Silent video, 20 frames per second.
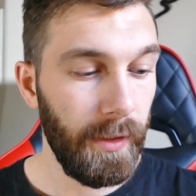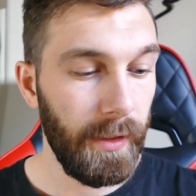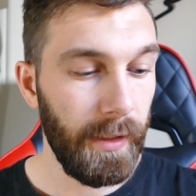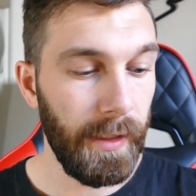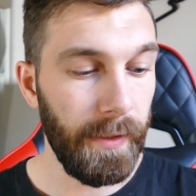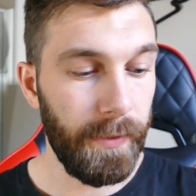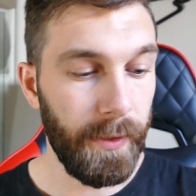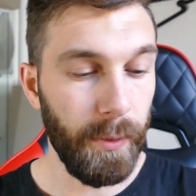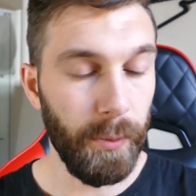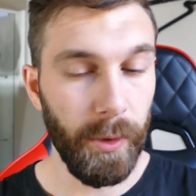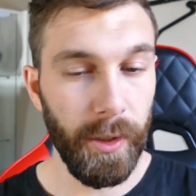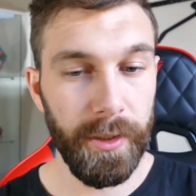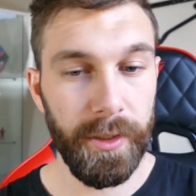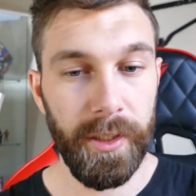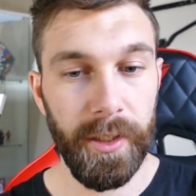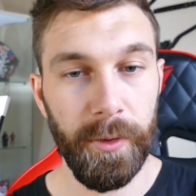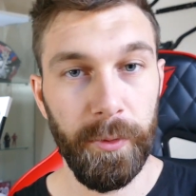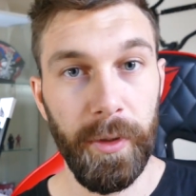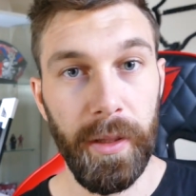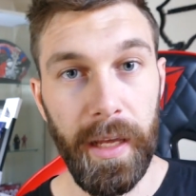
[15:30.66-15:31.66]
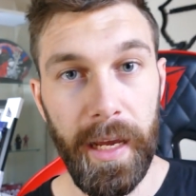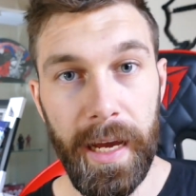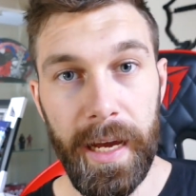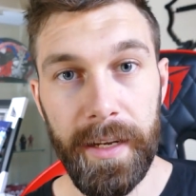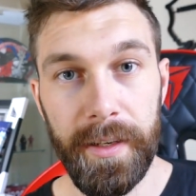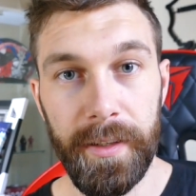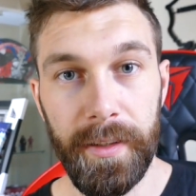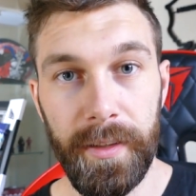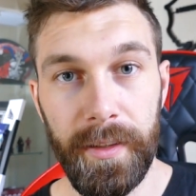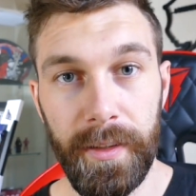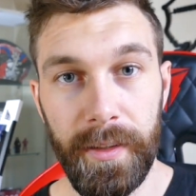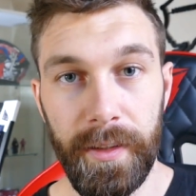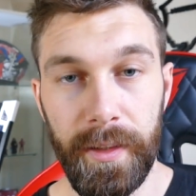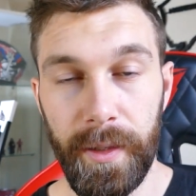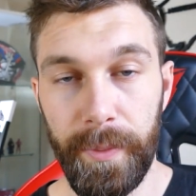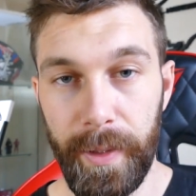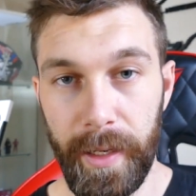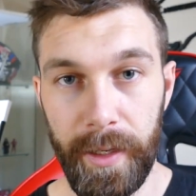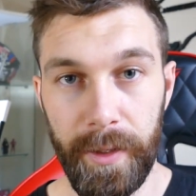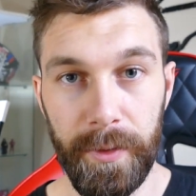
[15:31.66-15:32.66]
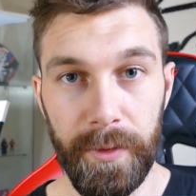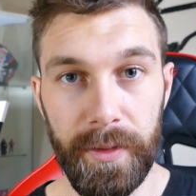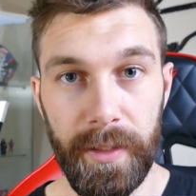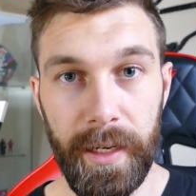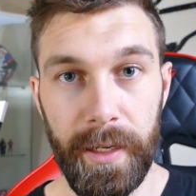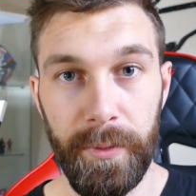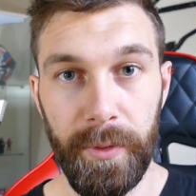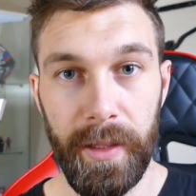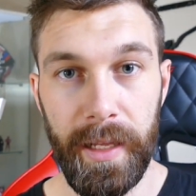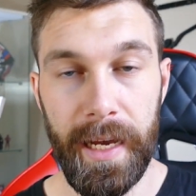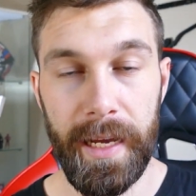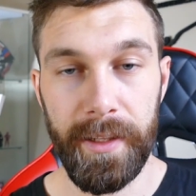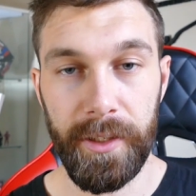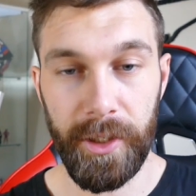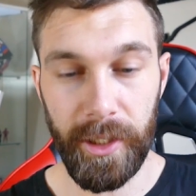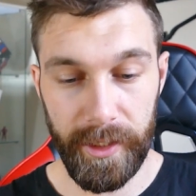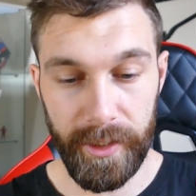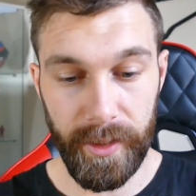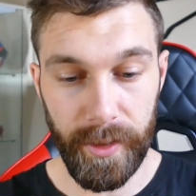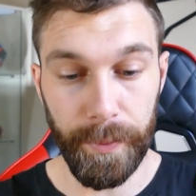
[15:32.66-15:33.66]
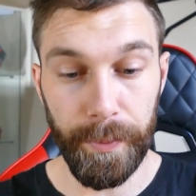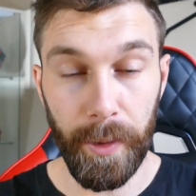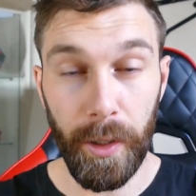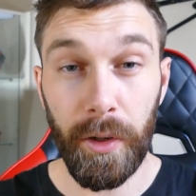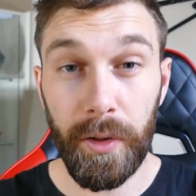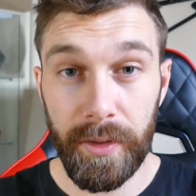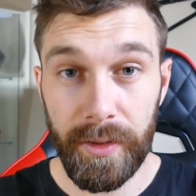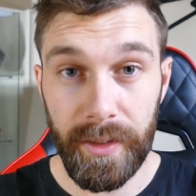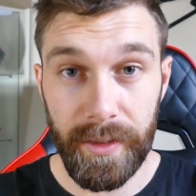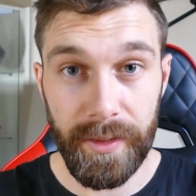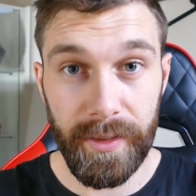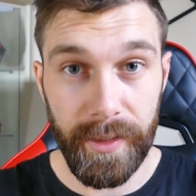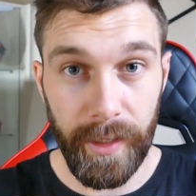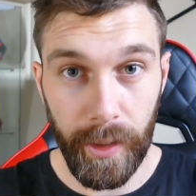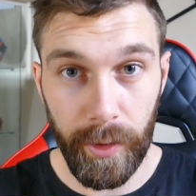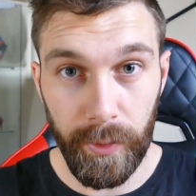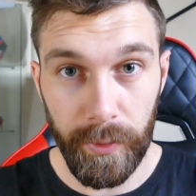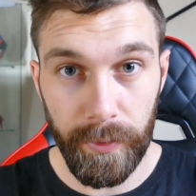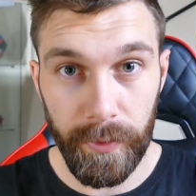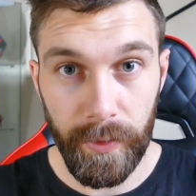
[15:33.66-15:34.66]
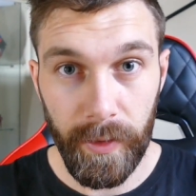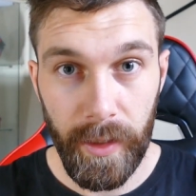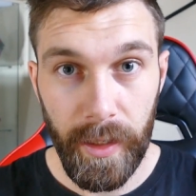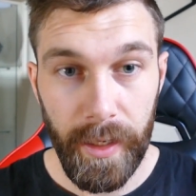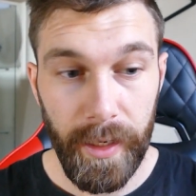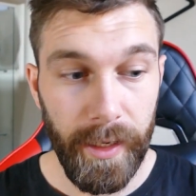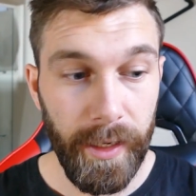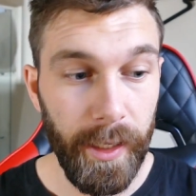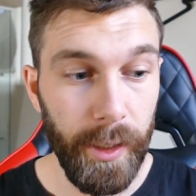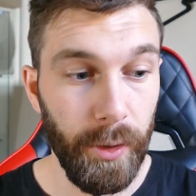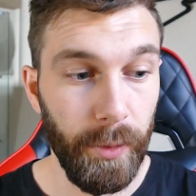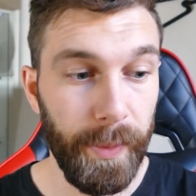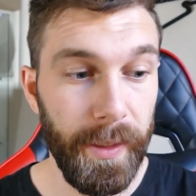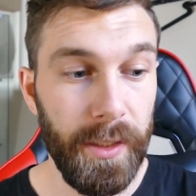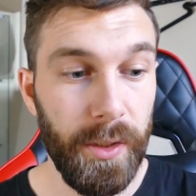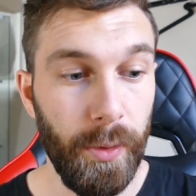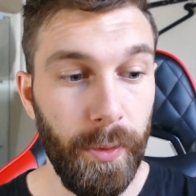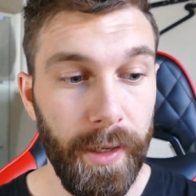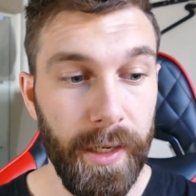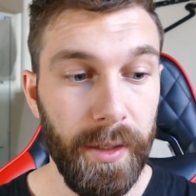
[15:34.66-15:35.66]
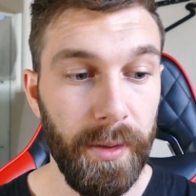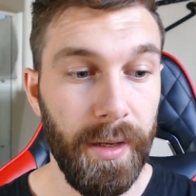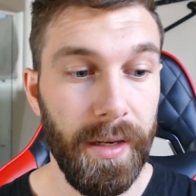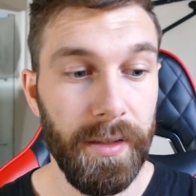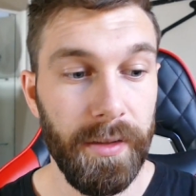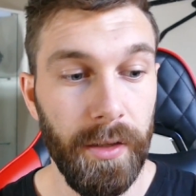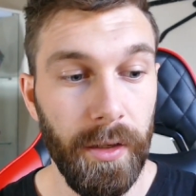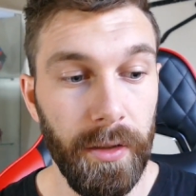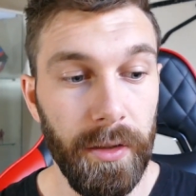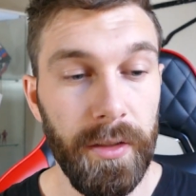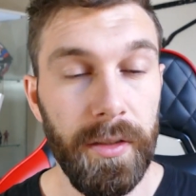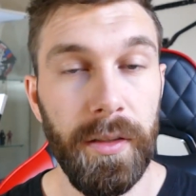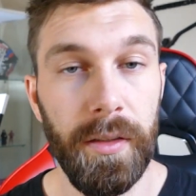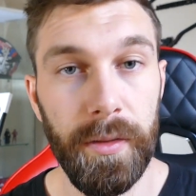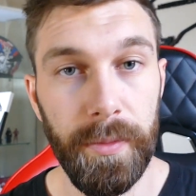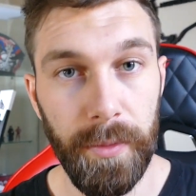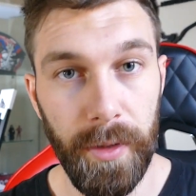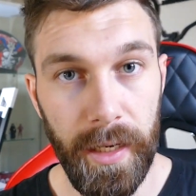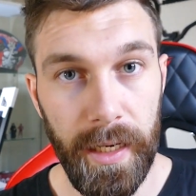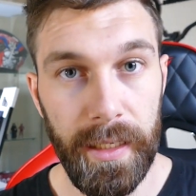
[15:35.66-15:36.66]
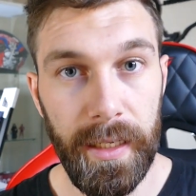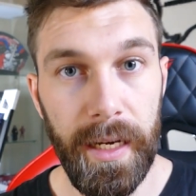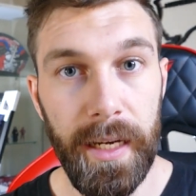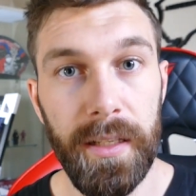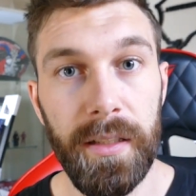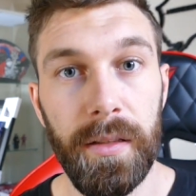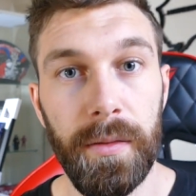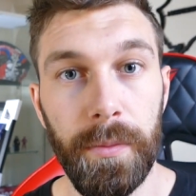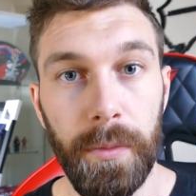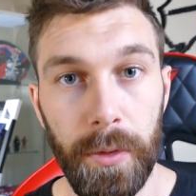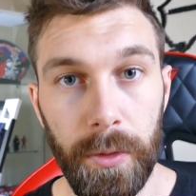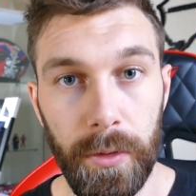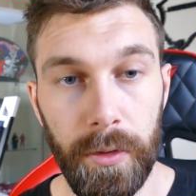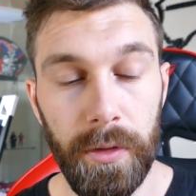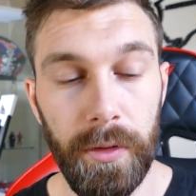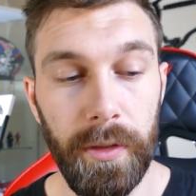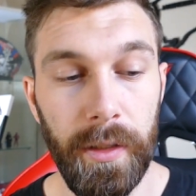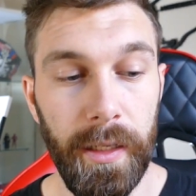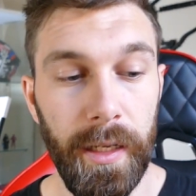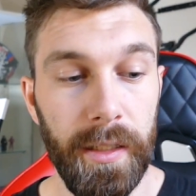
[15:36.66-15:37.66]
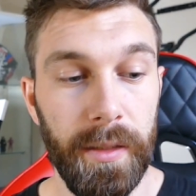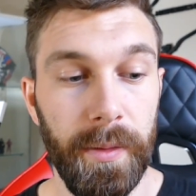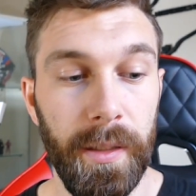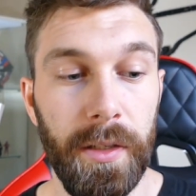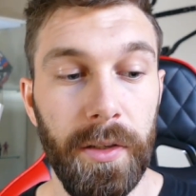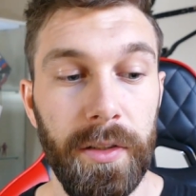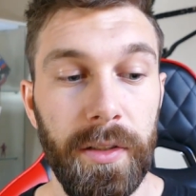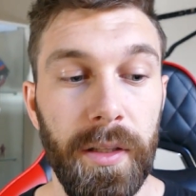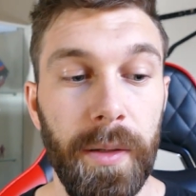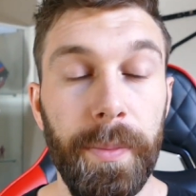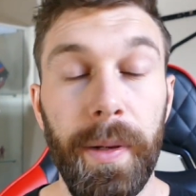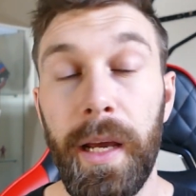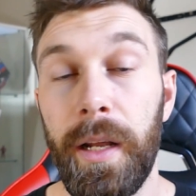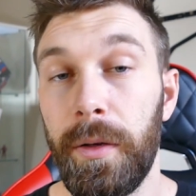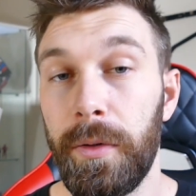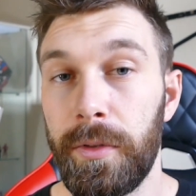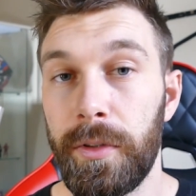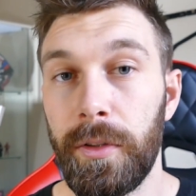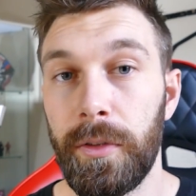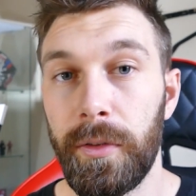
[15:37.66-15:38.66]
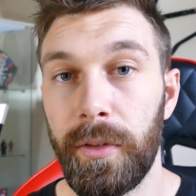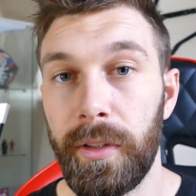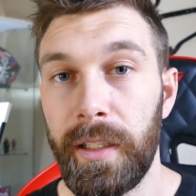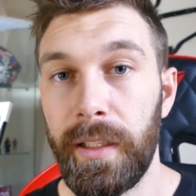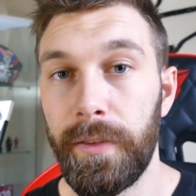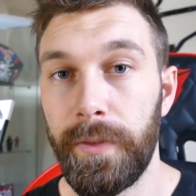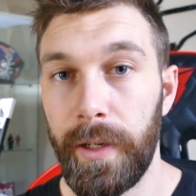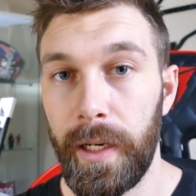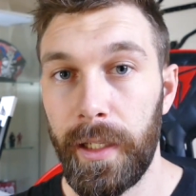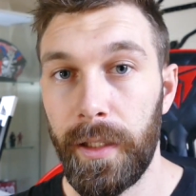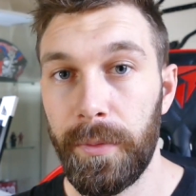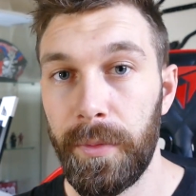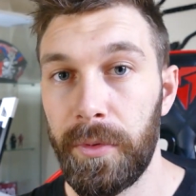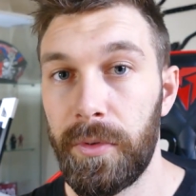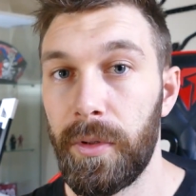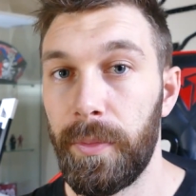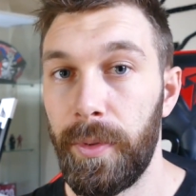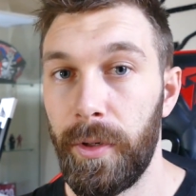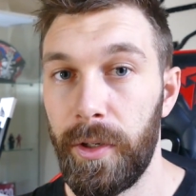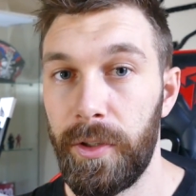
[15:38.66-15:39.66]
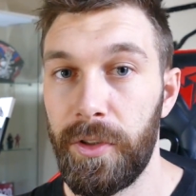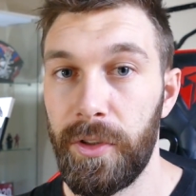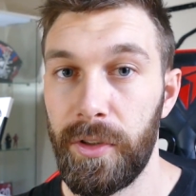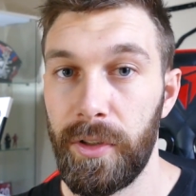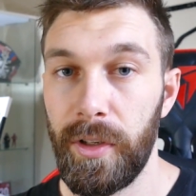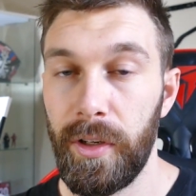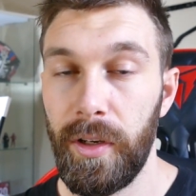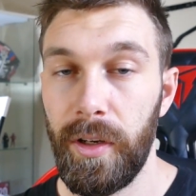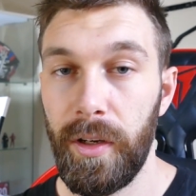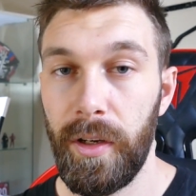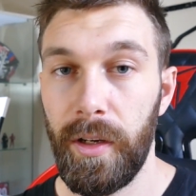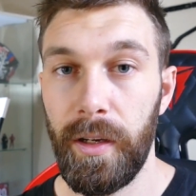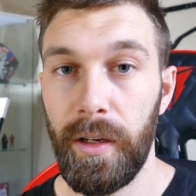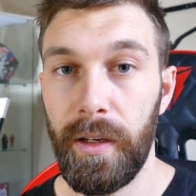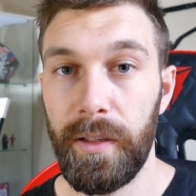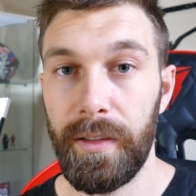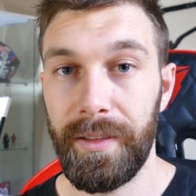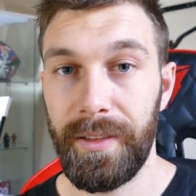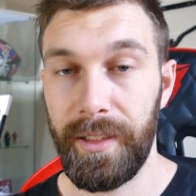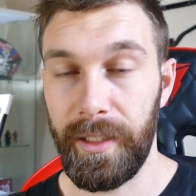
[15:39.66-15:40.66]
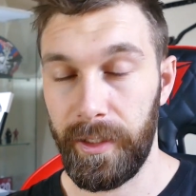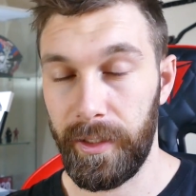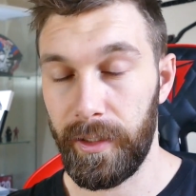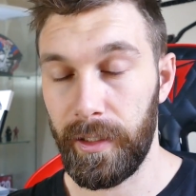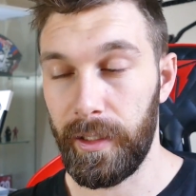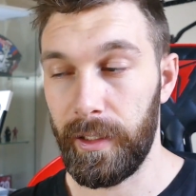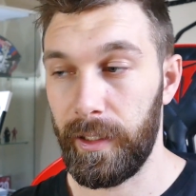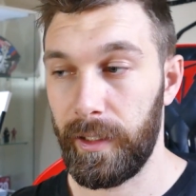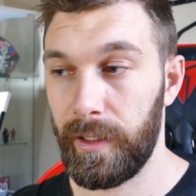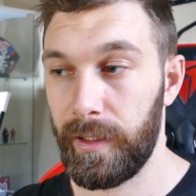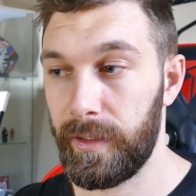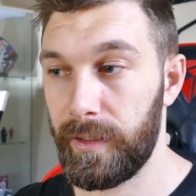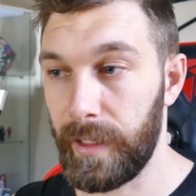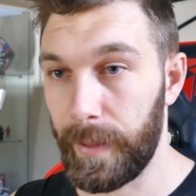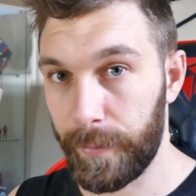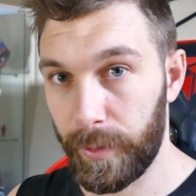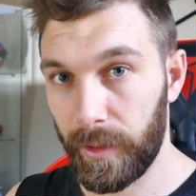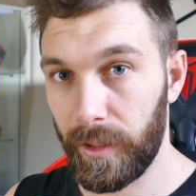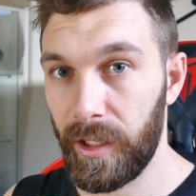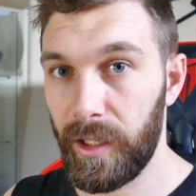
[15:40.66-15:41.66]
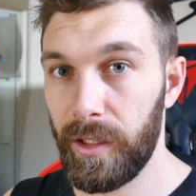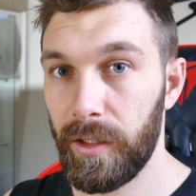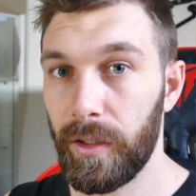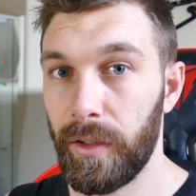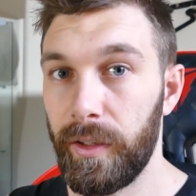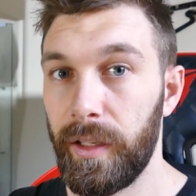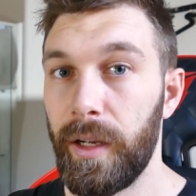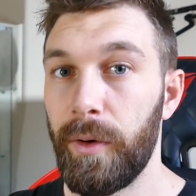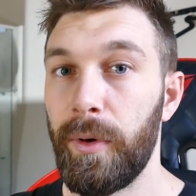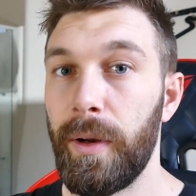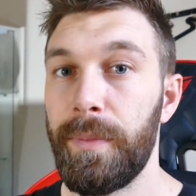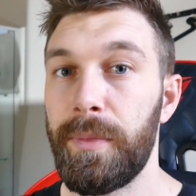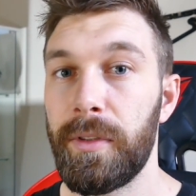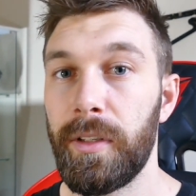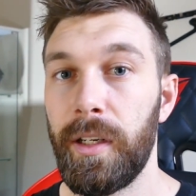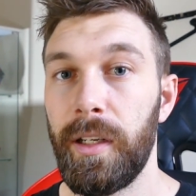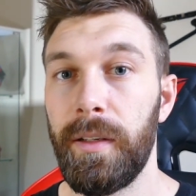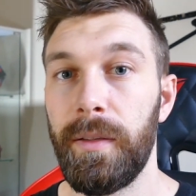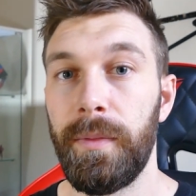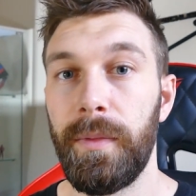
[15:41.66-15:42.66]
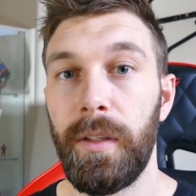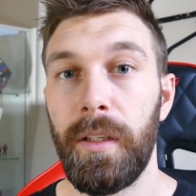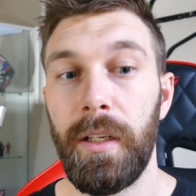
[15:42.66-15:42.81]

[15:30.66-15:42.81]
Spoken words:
if you want it without the pedals and without just the box itself, it'll be $20 US is my guess, more, and that's because the pedals are already available to purchase separately on their website.